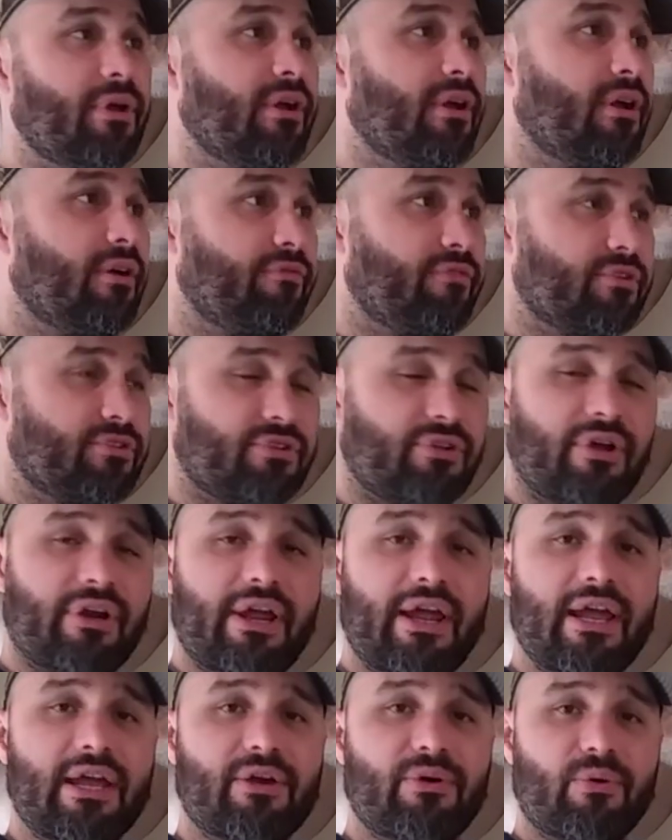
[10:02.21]
If there's a lot of
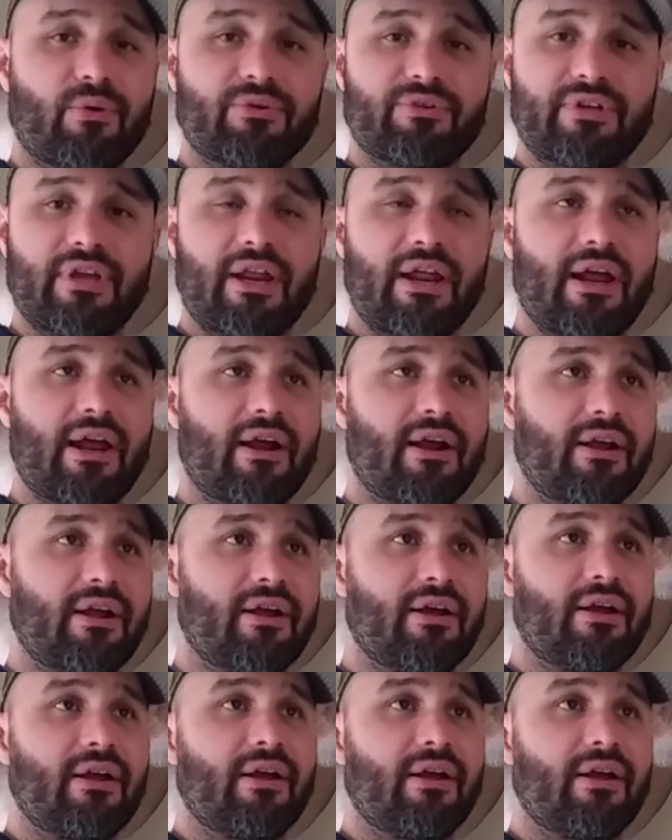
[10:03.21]
acorns in that area,